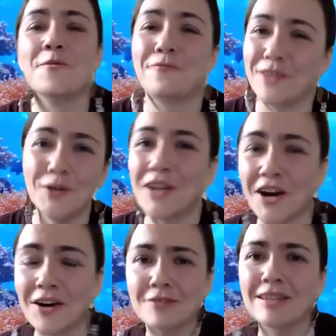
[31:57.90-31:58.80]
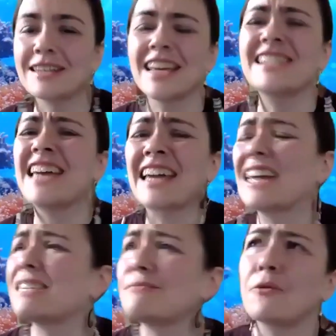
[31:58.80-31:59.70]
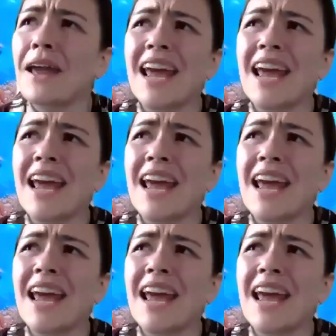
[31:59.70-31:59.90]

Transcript: few years. I was going to say decades. I'm like, wait, I